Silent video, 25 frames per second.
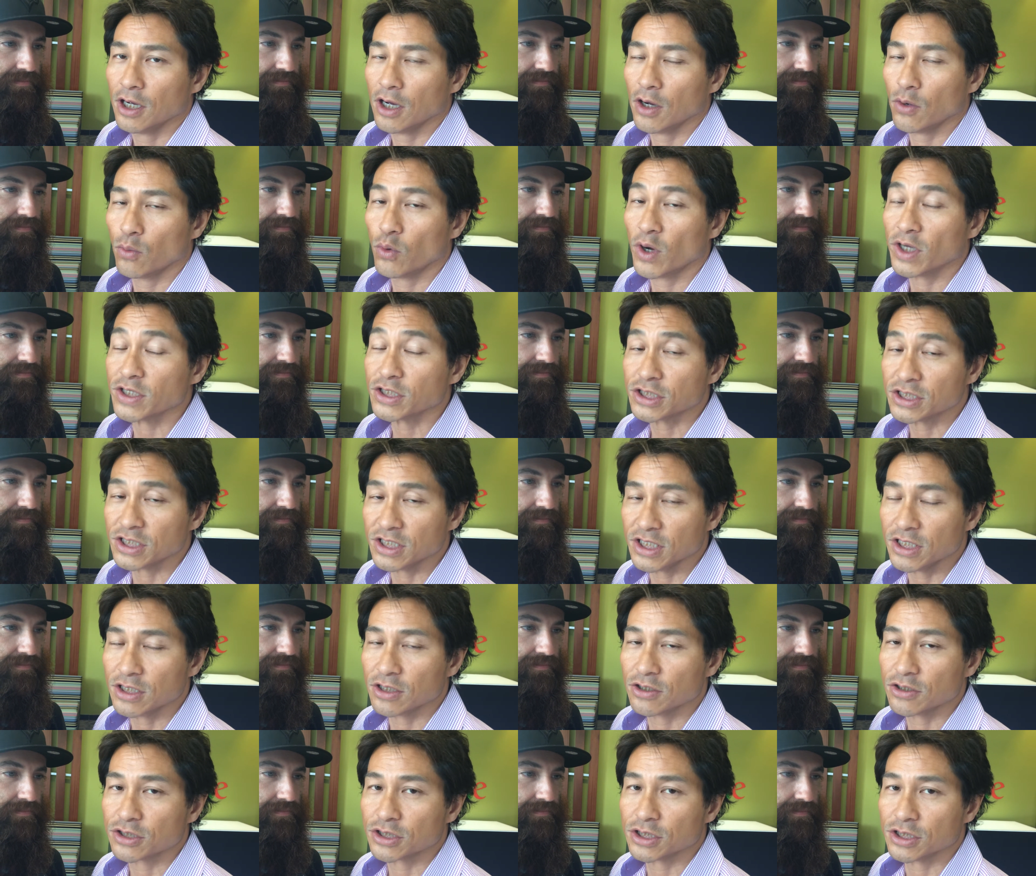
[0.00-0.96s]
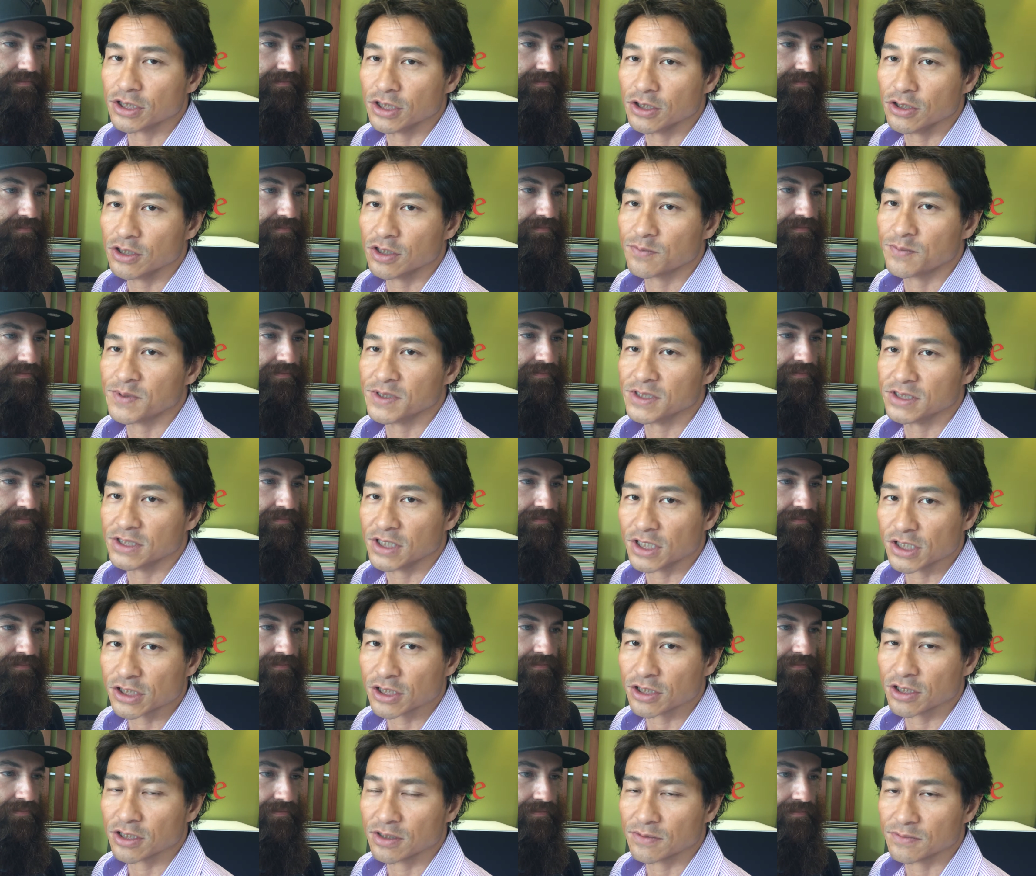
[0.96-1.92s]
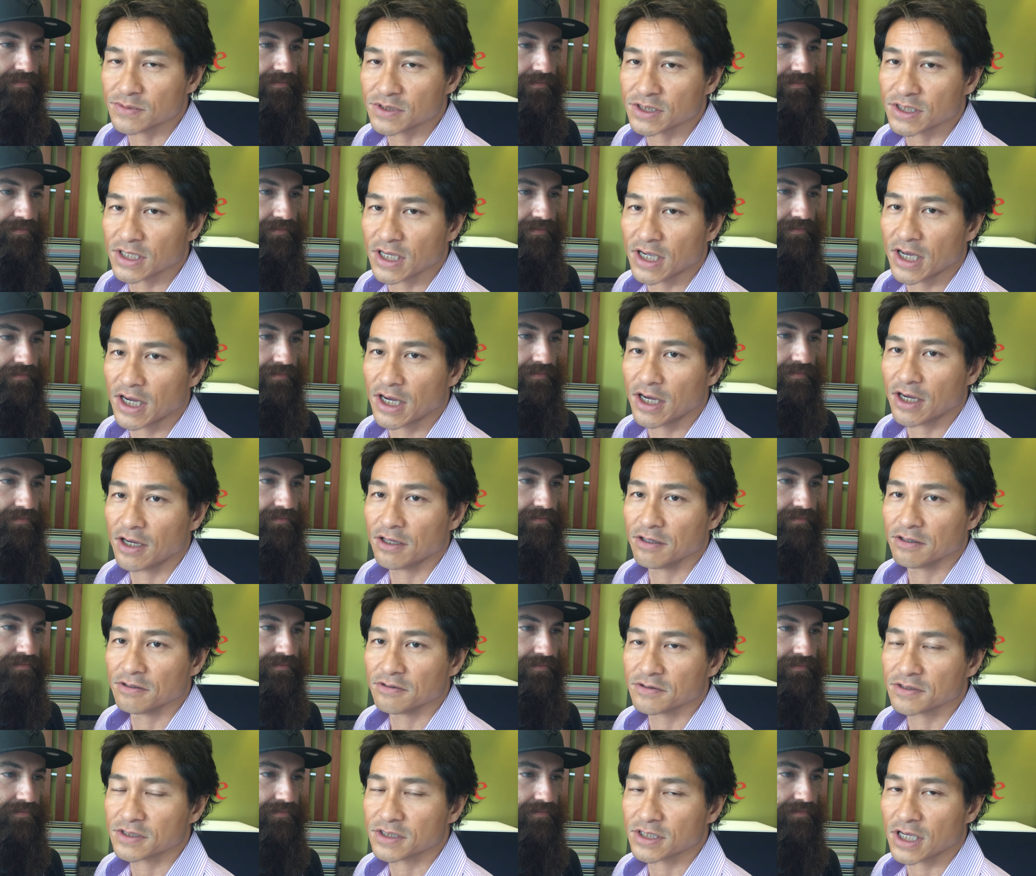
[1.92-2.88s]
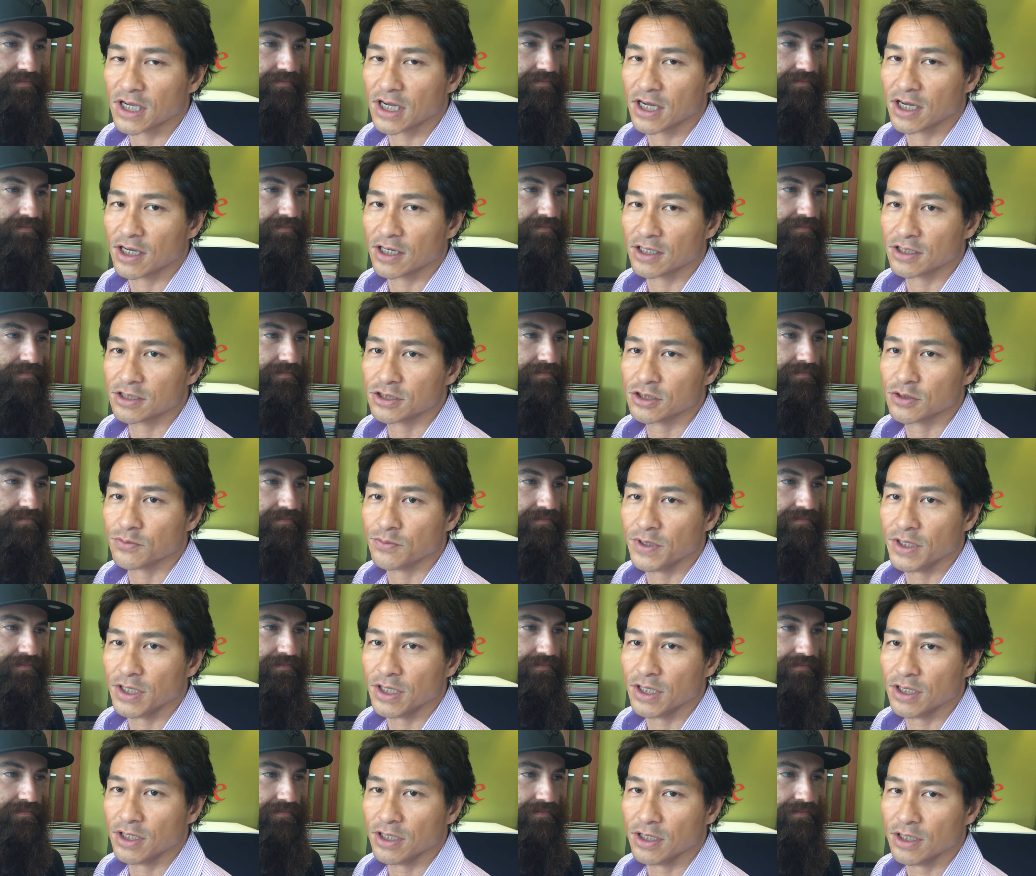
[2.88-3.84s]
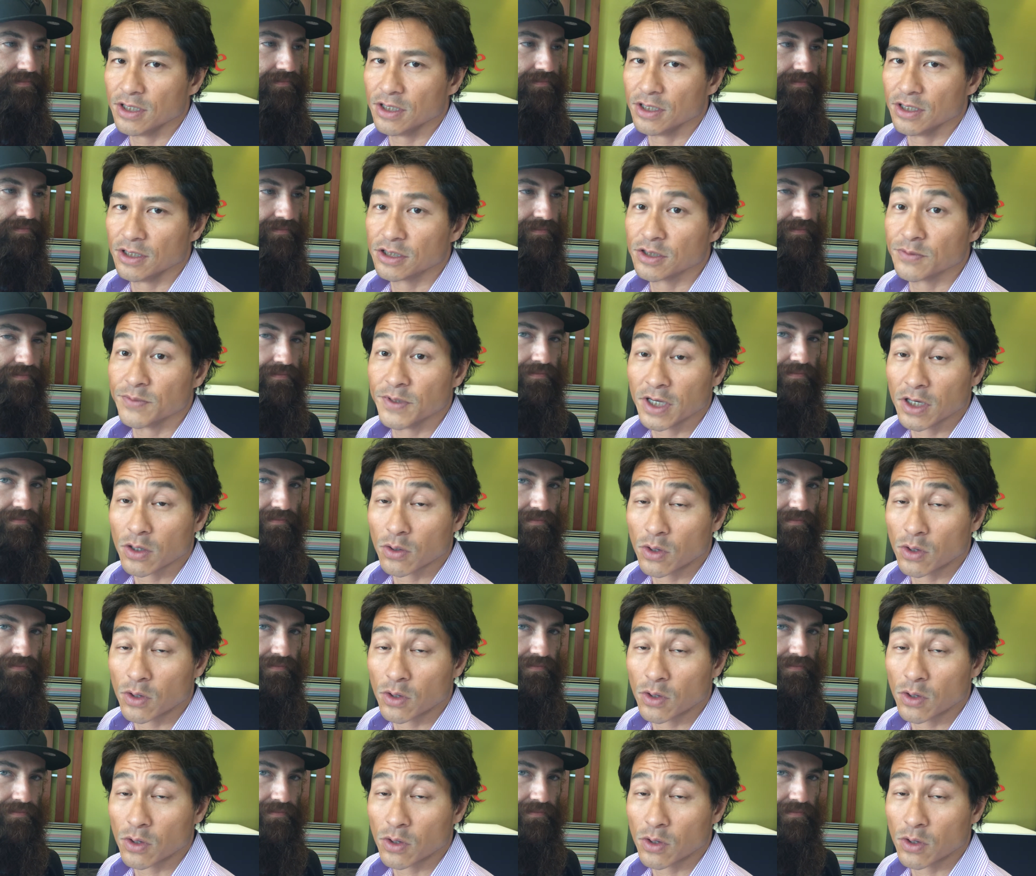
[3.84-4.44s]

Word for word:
Speaker 1: uh, what CEOs should do to position themselves uh, to be to be